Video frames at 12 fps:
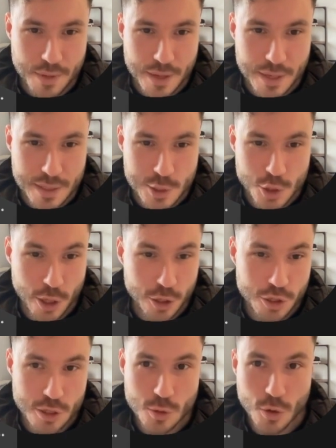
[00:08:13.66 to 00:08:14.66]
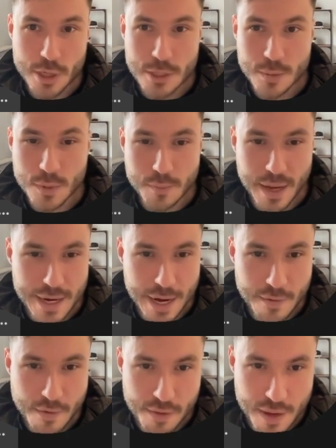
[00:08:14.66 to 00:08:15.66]
It's not just oh it will make
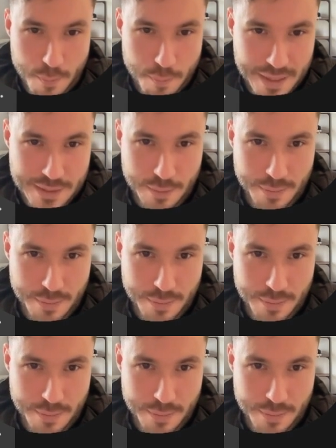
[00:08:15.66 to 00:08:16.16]
everything better.